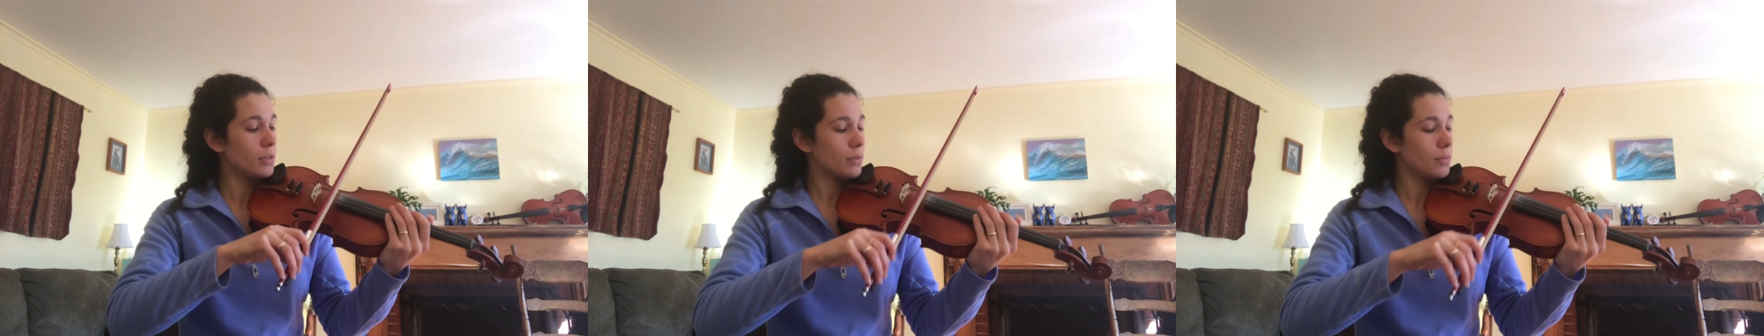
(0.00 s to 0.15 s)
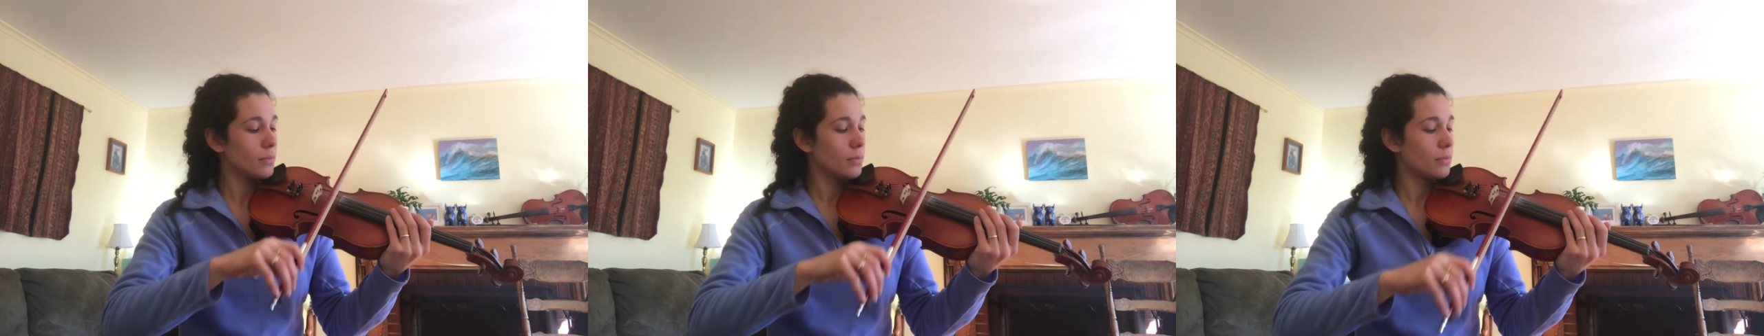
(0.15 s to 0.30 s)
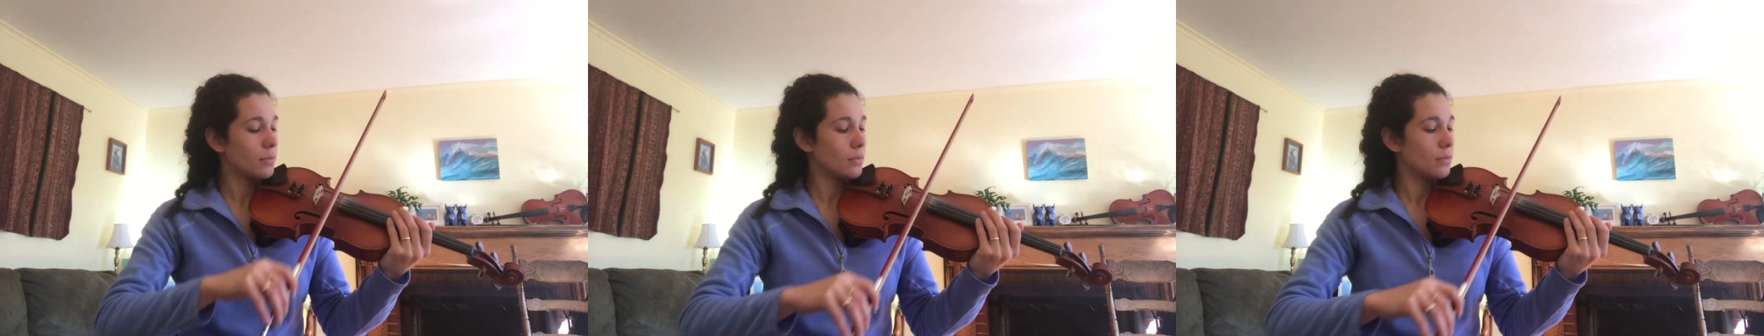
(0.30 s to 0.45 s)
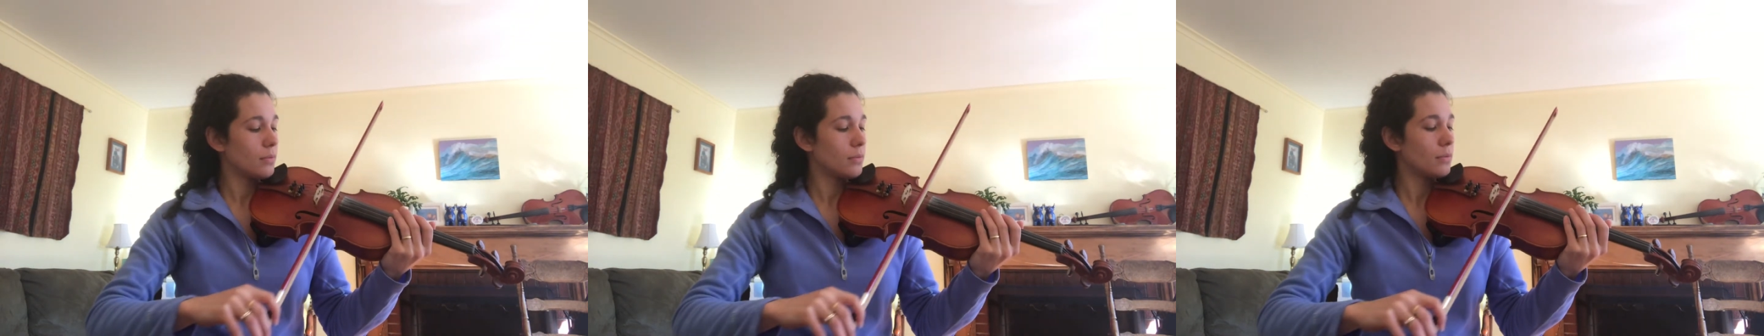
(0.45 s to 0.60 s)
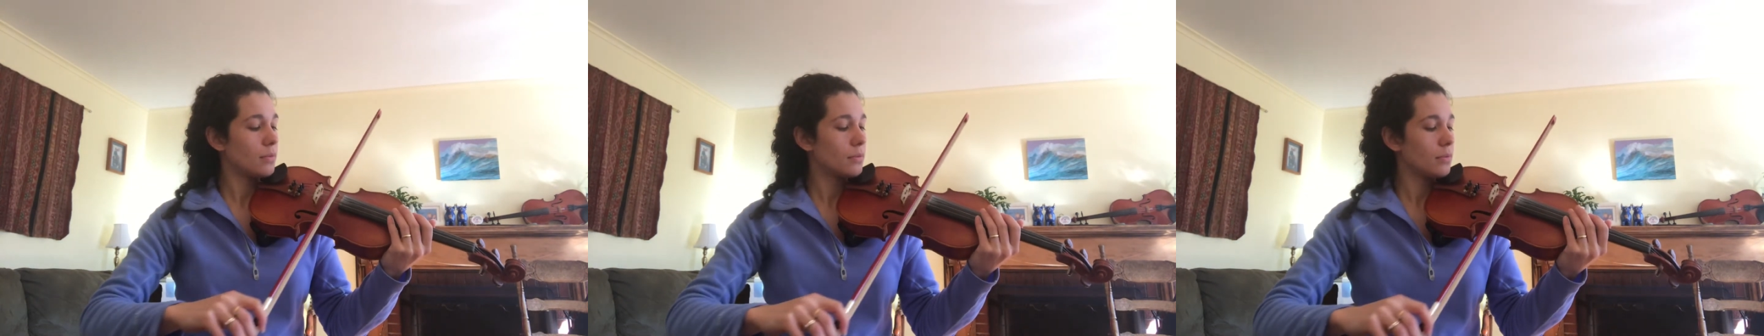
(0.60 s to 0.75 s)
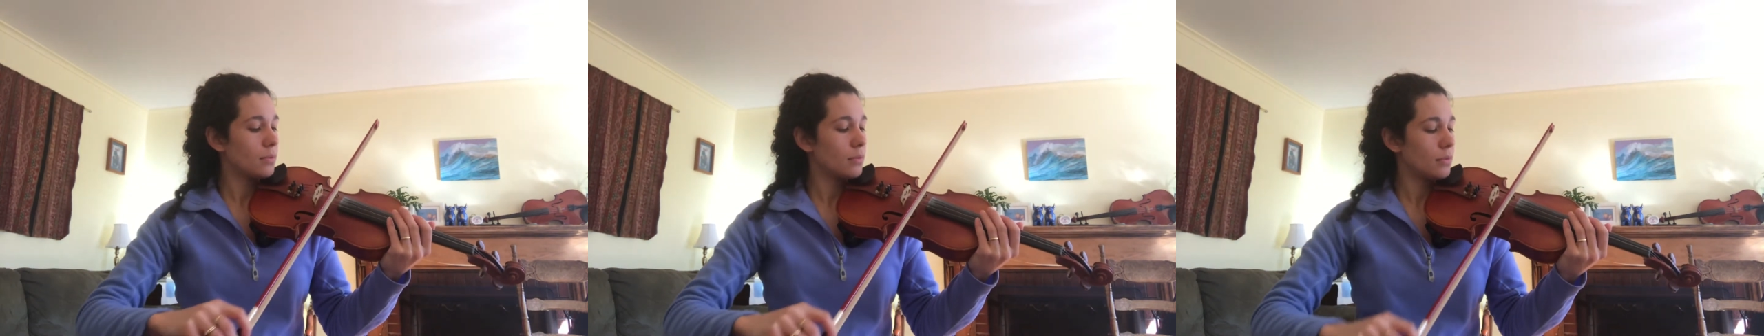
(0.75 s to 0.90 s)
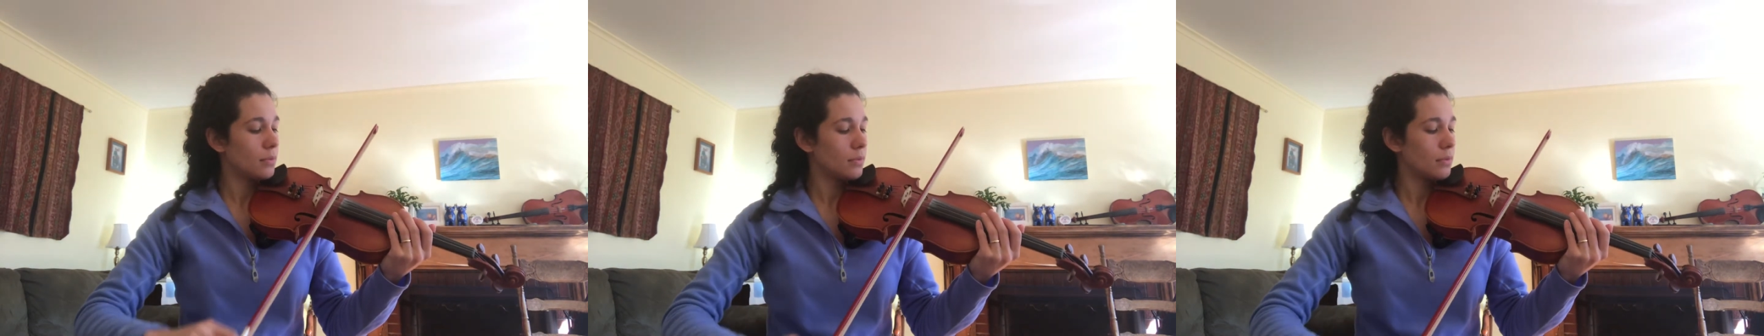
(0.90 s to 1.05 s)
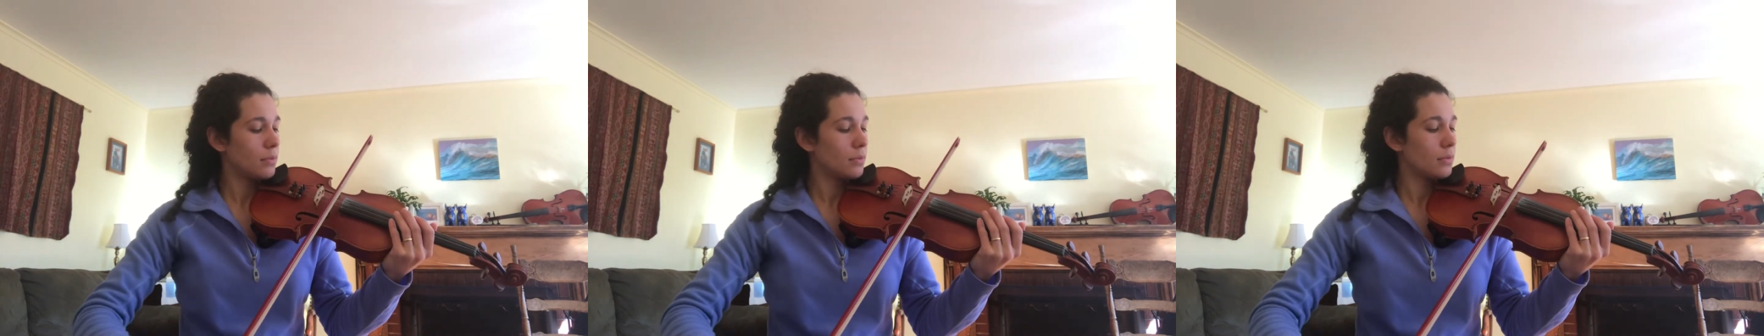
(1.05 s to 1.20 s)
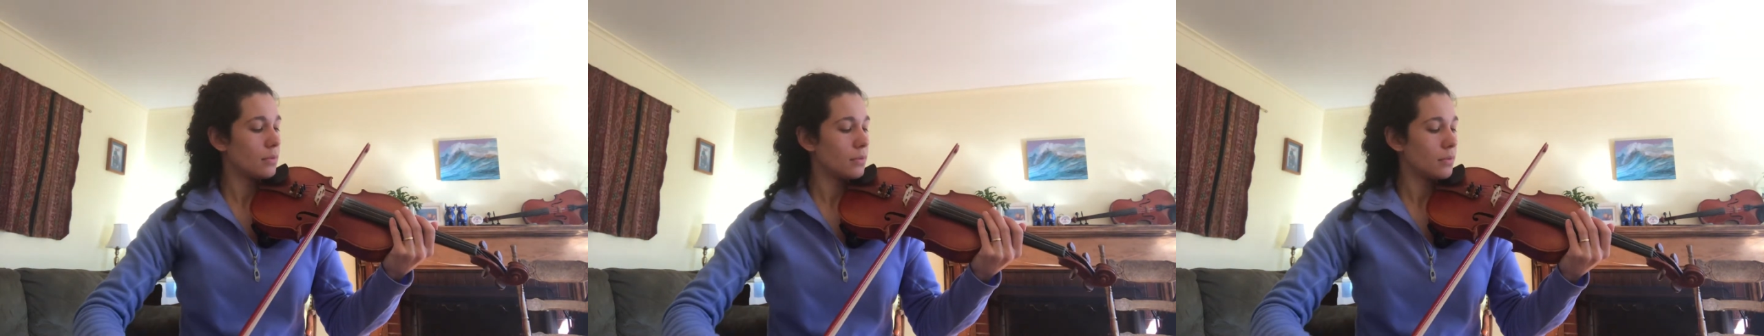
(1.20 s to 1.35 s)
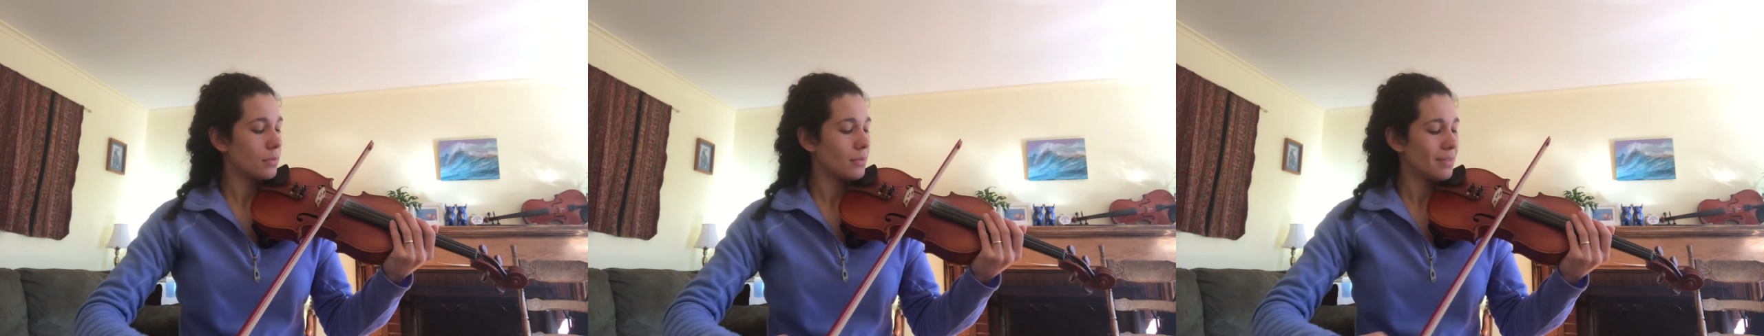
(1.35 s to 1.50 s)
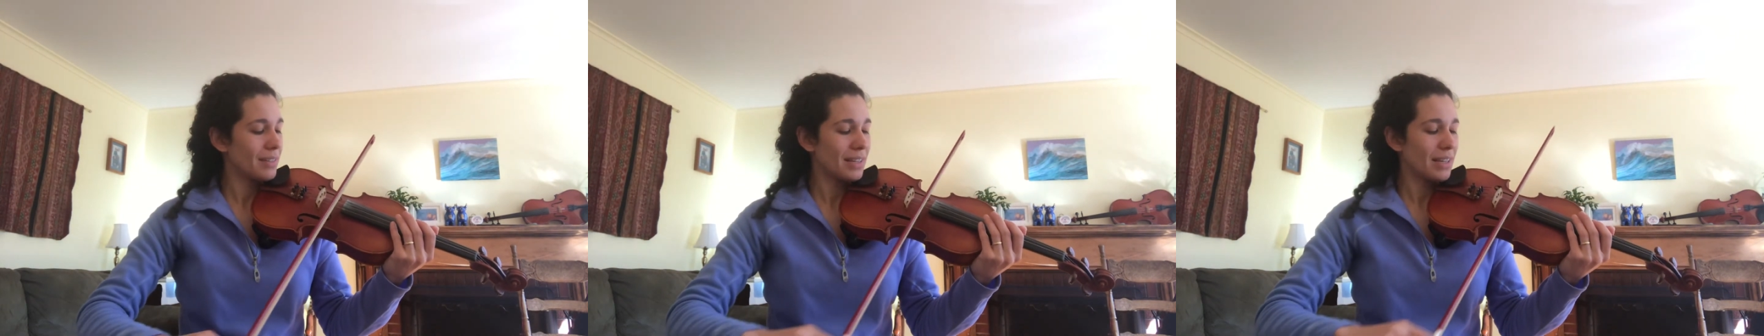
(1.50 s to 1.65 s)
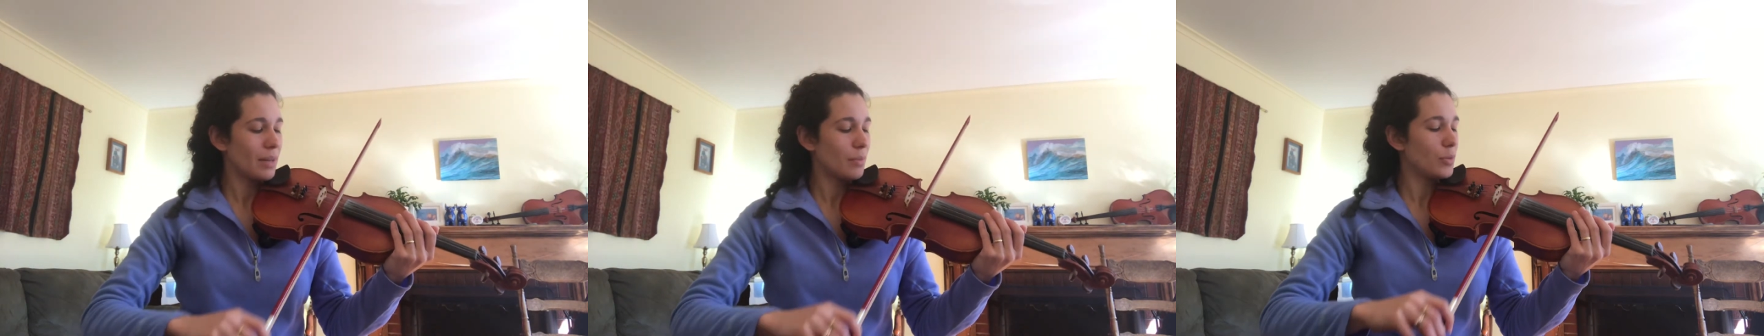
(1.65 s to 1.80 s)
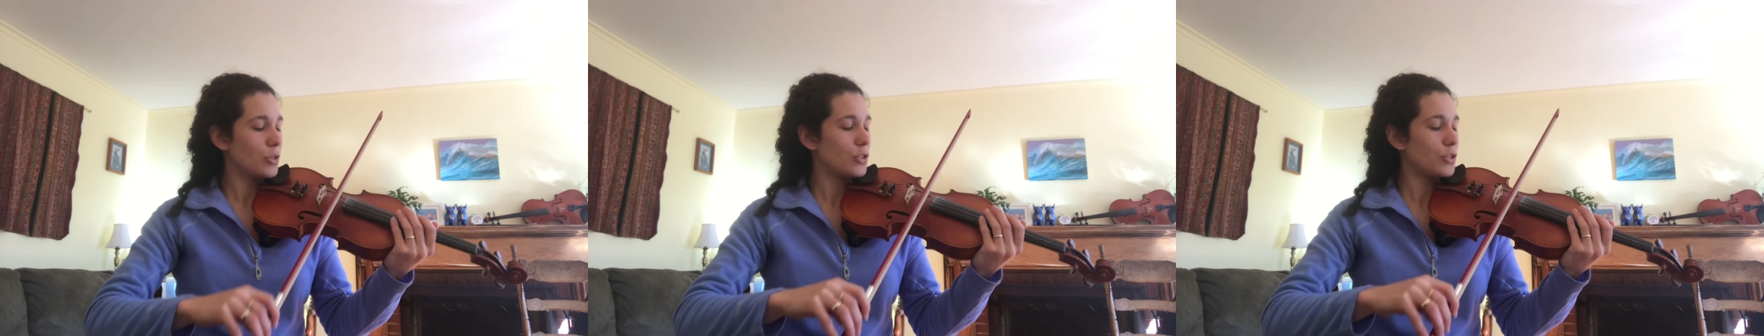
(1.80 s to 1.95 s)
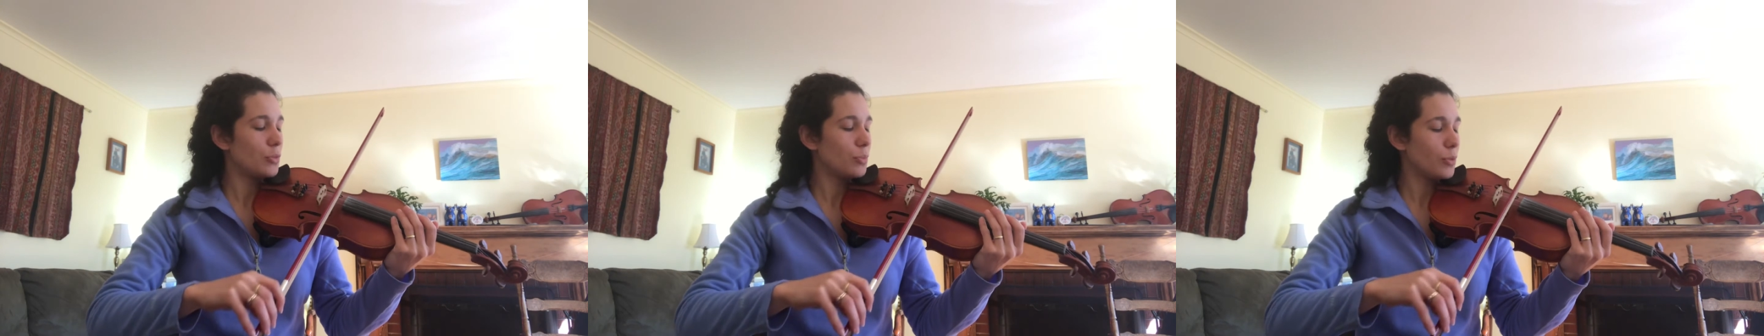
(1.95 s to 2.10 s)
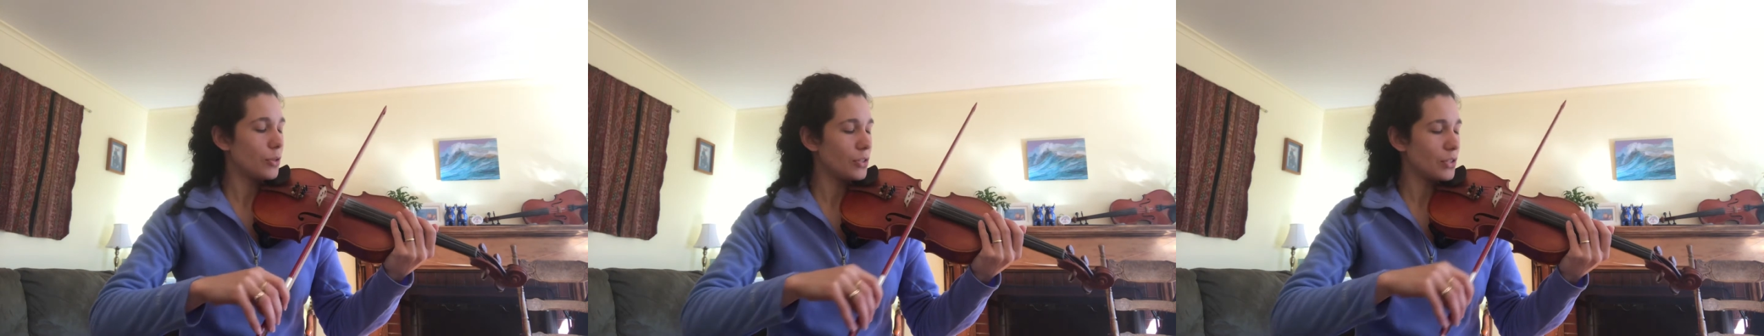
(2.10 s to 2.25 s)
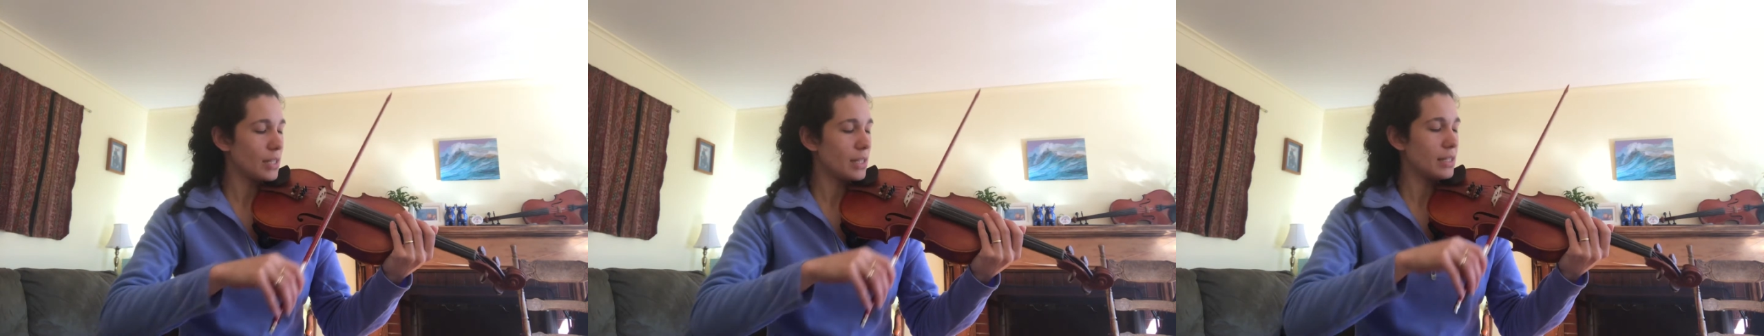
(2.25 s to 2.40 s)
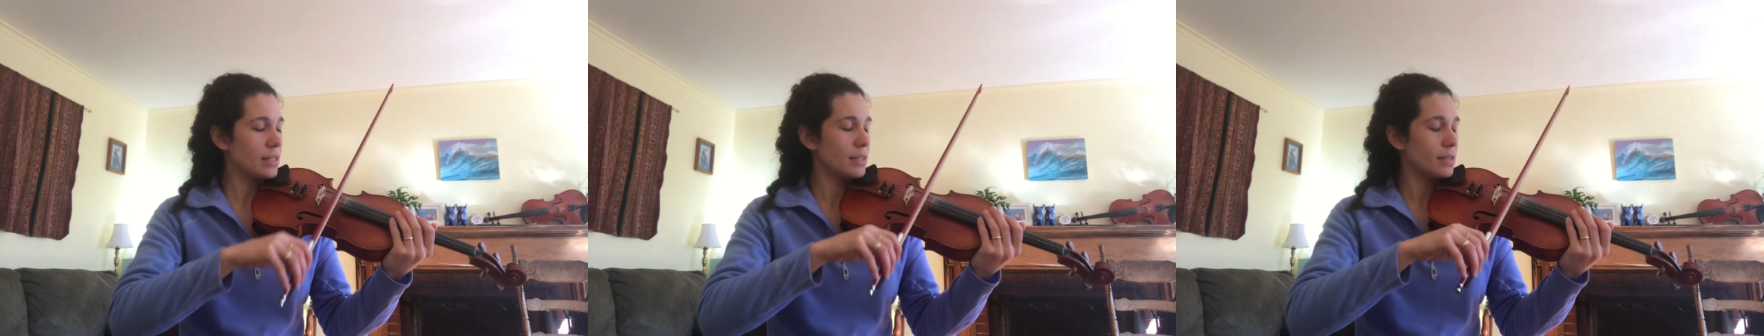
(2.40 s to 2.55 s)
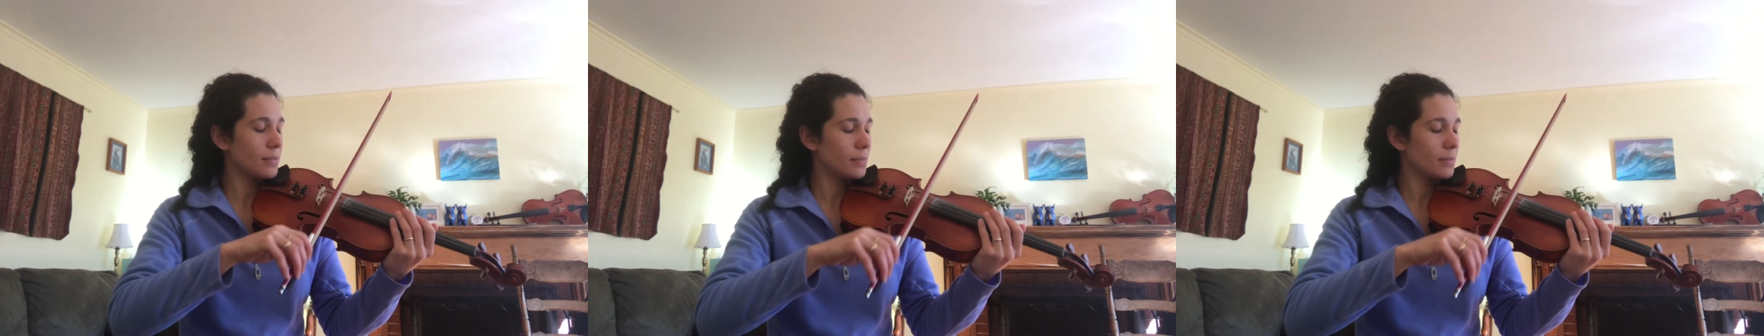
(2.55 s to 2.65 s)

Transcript: and two pulses.